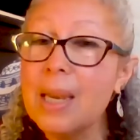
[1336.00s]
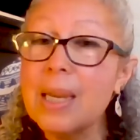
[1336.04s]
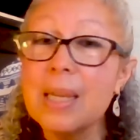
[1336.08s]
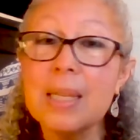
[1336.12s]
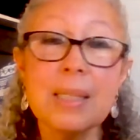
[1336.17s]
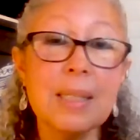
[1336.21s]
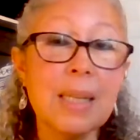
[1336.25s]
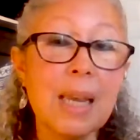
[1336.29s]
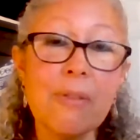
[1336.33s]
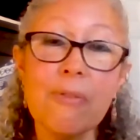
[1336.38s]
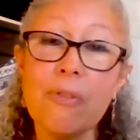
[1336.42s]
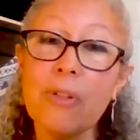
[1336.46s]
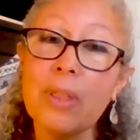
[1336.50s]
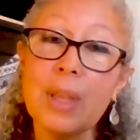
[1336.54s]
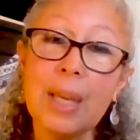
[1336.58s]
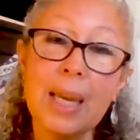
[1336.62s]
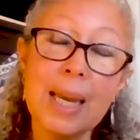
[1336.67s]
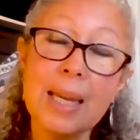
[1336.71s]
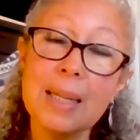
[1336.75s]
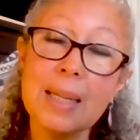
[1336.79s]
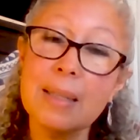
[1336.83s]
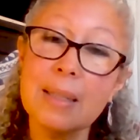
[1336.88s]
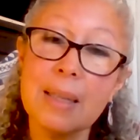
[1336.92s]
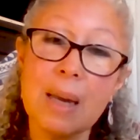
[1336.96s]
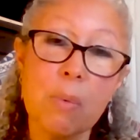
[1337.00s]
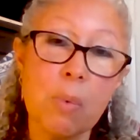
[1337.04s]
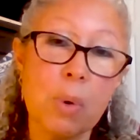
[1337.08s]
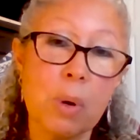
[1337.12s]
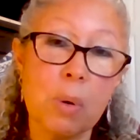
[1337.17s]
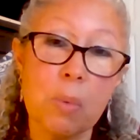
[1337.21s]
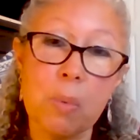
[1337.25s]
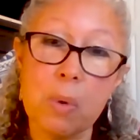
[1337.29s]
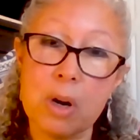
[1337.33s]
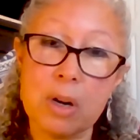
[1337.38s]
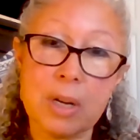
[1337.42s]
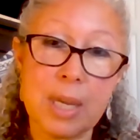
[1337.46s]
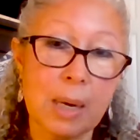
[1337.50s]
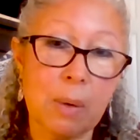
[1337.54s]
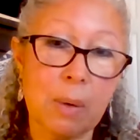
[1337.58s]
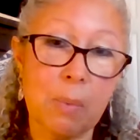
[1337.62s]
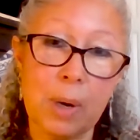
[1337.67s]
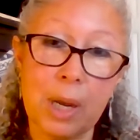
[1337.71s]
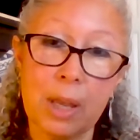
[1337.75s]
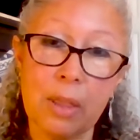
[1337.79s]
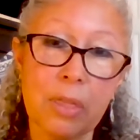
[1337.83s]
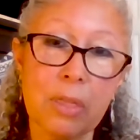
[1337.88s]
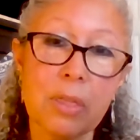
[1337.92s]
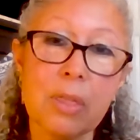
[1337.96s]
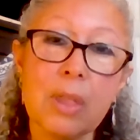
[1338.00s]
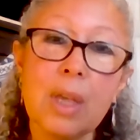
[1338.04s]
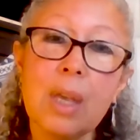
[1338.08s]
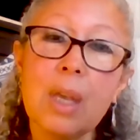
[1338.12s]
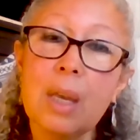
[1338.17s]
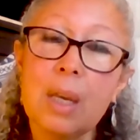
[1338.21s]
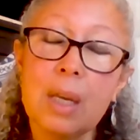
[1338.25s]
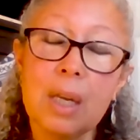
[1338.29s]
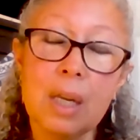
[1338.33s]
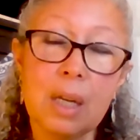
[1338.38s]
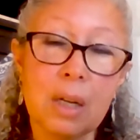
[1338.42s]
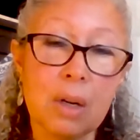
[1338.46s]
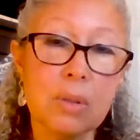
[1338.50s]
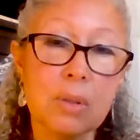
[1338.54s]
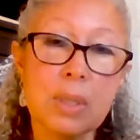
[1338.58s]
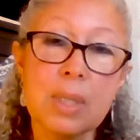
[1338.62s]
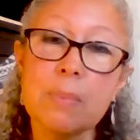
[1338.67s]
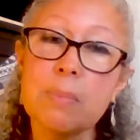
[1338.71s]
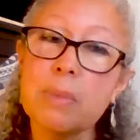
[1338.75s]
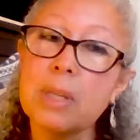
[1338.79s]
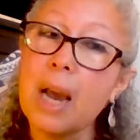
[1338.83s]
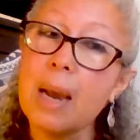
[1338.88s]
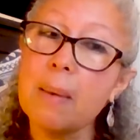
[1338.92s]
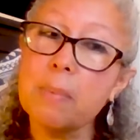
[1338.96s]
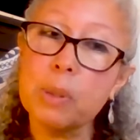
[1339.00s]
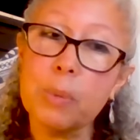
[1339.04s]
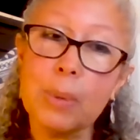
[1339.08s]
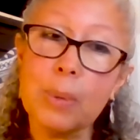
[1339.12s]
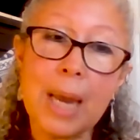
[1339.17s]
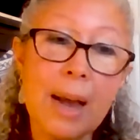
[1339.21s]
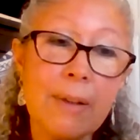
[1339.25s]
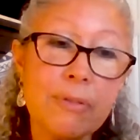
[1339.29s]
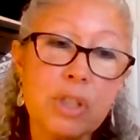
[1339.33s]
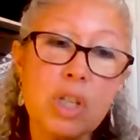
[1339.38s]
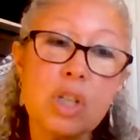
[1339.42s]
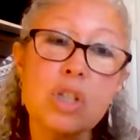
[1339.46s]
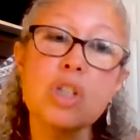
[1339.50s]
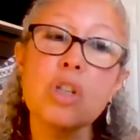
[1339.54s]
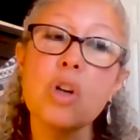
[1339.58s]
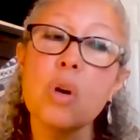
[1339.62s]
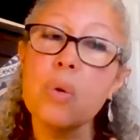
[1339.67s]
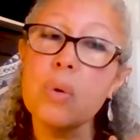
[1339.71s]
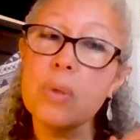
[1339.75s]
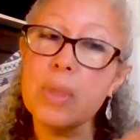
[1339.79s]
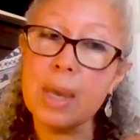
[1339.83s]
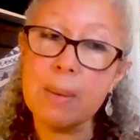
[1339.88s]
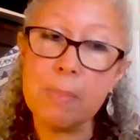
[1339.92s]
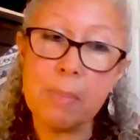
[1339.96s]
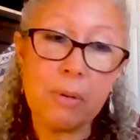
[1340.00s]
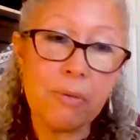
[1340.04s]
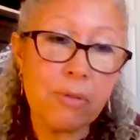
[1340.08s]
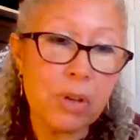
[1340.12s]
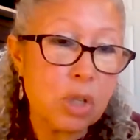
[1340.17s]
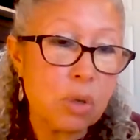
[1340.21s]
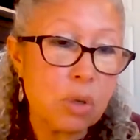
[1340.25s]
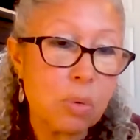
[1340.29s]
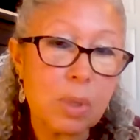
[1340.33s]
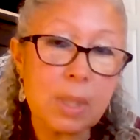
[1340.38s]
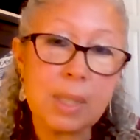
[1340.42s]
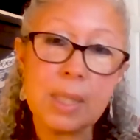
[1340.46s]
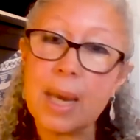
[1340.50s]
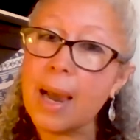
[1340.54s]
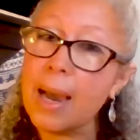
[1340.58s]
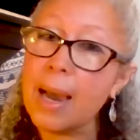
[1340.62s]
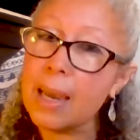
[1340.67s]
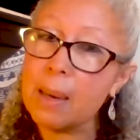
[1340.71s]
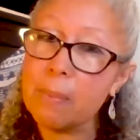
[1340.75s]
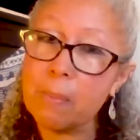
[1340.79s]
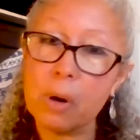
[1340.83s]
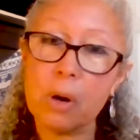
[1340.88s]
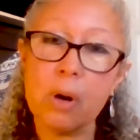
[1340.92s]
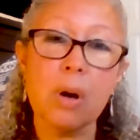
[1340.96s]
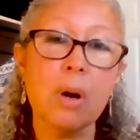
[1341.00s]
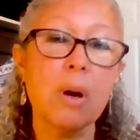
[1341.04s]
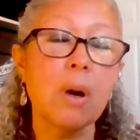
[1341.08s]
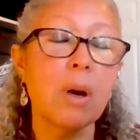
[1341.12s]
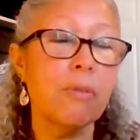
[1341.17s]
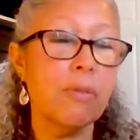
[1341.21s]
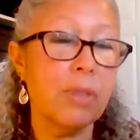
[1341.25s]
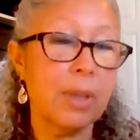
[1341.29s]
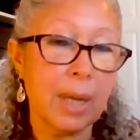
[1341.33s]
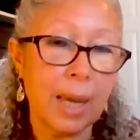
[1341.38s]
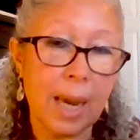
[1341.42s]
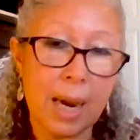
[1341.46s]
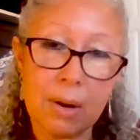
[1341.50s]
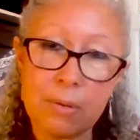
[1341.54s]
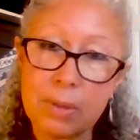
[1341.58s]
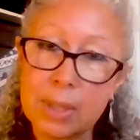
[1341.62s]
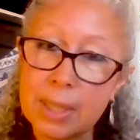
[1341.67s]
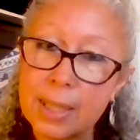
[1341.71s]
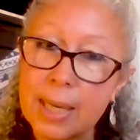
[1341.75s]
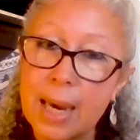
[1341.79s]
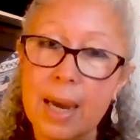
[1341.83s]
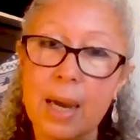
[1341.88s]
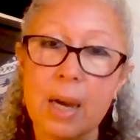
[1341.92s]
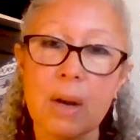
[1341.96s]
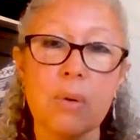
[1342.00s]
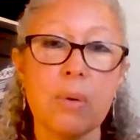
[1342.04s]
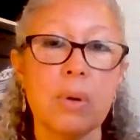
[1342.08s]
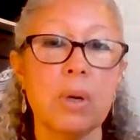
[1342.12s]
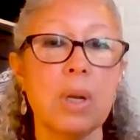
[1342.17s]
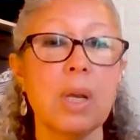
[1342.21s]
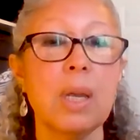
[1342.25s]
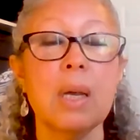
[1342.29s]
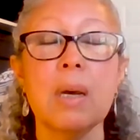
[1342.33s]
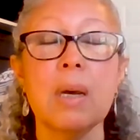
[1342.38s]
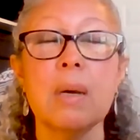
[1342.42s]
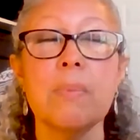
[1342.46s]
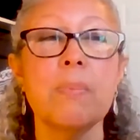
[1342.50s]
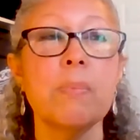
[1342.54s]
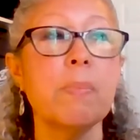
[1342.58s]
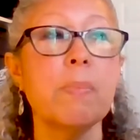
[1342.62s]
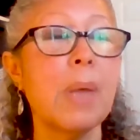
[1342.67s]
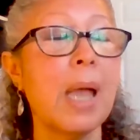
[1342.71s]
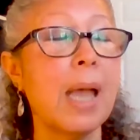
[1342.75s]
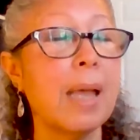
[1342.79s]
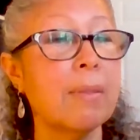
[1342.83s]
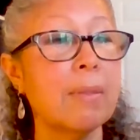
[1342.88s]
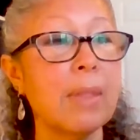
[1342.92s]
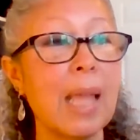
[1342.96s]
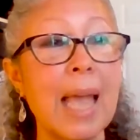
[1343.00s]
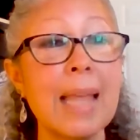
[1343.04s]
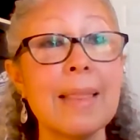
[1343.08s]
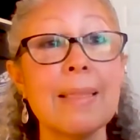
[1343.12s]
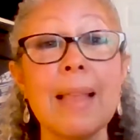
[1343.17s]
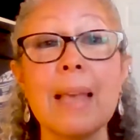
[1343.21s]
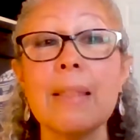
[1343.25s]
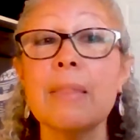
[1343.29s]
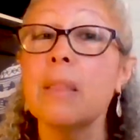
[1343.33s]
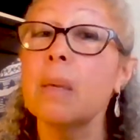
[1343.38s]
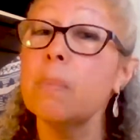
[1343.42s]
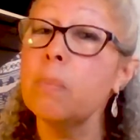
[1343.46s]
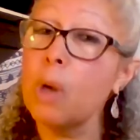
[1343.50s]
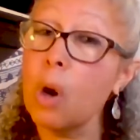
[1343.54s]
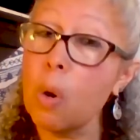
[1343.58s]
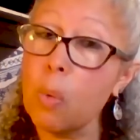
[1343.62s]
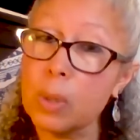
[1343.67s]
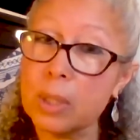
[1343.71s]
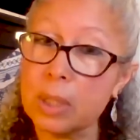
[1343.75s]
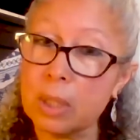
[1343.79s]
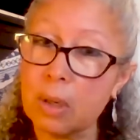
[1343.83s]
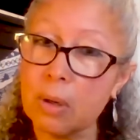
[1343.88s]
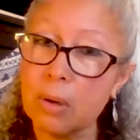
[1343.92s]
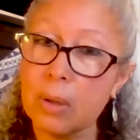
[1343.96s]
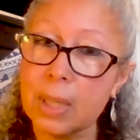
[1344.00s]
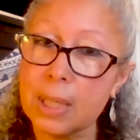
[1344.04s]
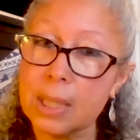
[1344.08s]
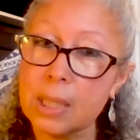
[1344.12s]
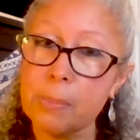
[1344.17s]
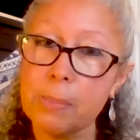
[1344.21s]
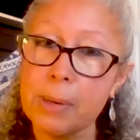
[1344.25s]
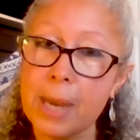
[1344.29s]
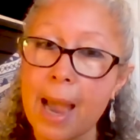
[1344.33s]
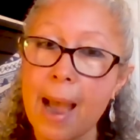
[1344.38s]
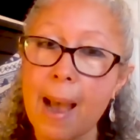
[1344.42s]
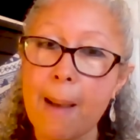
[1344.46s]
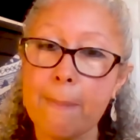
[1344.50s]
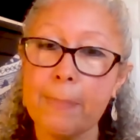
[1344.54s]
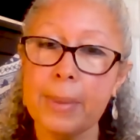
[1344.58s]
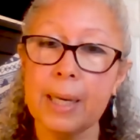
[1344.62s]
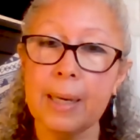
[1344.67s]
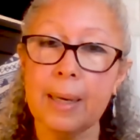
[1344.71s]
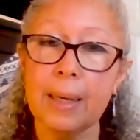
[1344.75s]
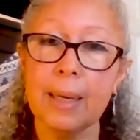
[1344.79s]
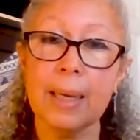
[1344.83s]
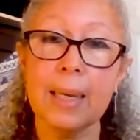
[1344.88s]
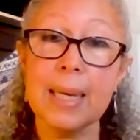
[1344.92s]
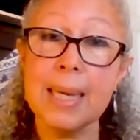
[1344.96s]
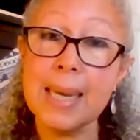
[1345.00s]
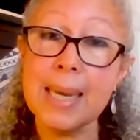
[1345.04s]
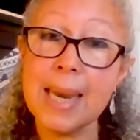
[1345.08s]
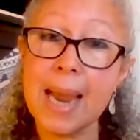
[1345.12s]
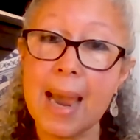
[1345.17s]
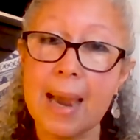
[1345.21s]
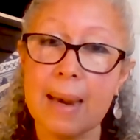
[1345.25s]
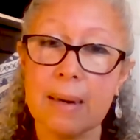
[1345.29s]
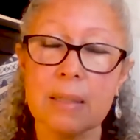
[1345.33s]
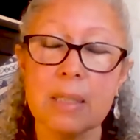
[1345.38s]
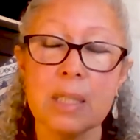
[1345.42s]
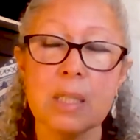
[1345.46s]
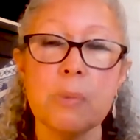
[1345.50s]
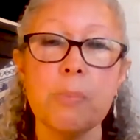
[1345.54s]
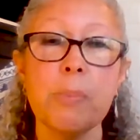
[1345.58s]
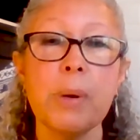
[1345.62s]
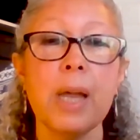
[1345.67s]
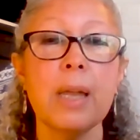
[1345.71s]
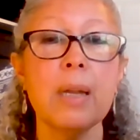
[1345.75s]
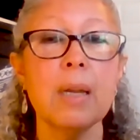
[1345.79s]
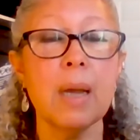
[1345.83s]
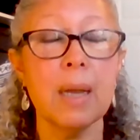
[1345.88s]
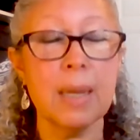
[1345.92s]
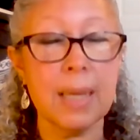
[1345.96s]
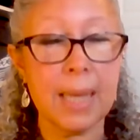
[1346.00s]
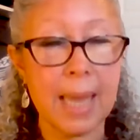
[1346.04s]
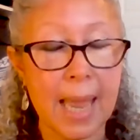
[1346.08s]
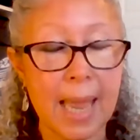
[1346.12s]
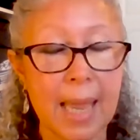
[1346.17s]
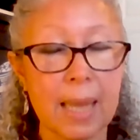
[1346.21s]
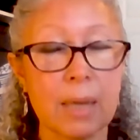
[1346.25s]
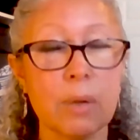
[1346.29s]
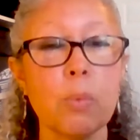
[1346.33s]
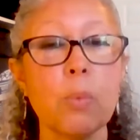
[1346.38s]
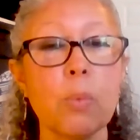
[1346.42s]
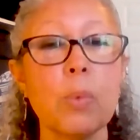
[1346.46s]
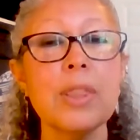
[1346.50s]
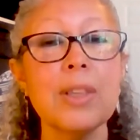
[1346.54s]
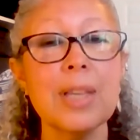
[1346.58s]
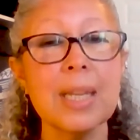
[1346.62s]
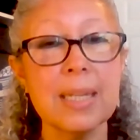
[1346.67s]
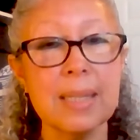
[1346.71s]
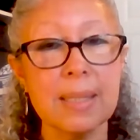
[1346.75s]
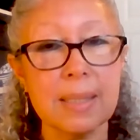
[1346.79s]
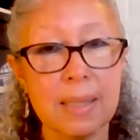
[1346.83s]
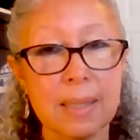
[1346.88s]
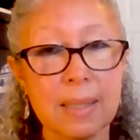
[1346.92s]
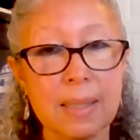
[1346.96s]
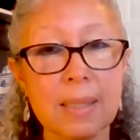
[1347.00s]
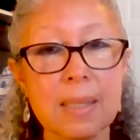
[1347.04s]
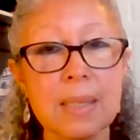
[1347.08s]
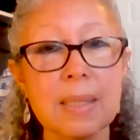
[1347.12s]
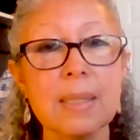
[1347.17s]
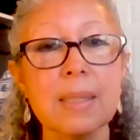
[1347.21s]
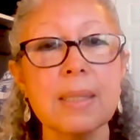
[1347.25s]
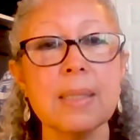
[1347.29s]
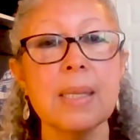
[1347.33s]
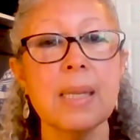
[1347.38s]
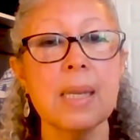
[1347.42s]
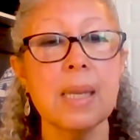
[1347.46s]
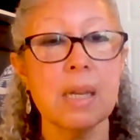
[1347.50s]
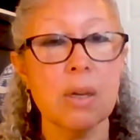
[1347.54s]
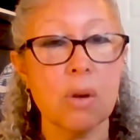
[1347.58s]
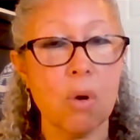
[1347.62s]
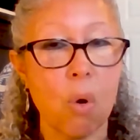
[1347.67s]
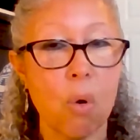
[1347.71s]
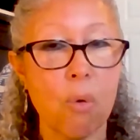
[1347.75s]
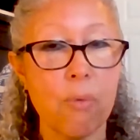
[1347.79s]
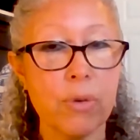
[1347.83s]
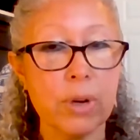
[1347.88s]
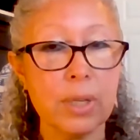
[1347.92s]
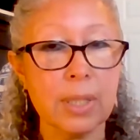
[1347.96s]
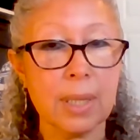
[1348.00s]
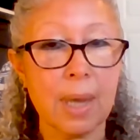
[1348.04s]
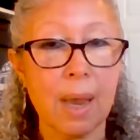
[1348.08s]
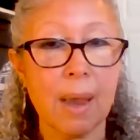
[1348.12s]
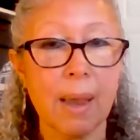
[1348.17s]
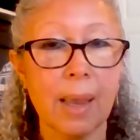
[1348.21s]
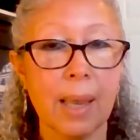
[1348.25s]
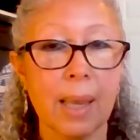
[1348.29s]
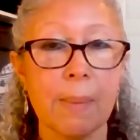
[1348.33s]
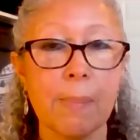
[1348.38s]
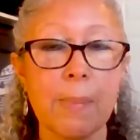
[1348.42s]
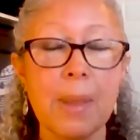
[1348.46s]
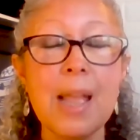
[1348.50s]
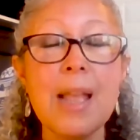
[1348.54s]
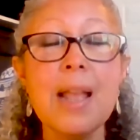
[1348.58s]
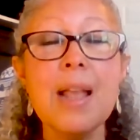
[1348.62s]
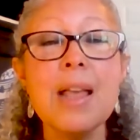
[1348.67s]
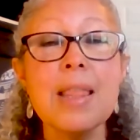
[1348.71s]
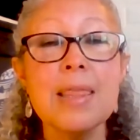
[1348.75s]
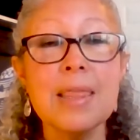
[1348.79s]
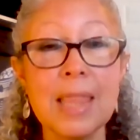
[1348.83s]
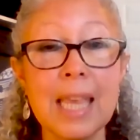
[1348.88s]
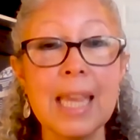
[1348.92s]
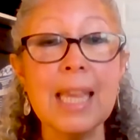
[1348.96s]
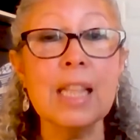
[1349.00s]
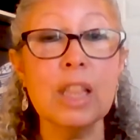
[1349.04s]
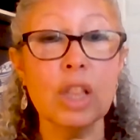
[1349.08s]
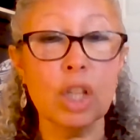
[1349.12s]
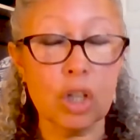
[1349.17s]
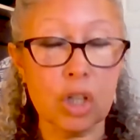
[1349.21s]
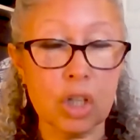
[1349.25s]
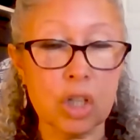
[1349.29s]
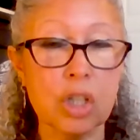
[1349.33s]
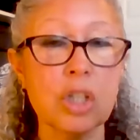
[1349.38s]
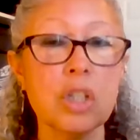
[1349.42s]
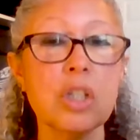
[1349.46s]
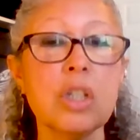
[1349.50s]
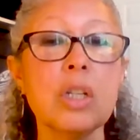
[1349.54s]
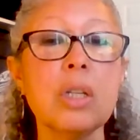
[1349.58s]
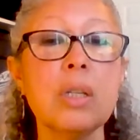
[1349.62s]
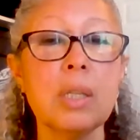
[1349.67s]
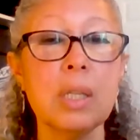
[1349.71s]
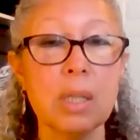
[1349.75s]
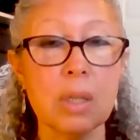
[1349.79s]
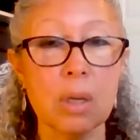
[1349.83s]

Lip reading: Same for the kids that we're working with. Sometimes we have to show them a visual timer of the countdown and let them know what's going to be happening next. But again, with consistency and over time, they learn,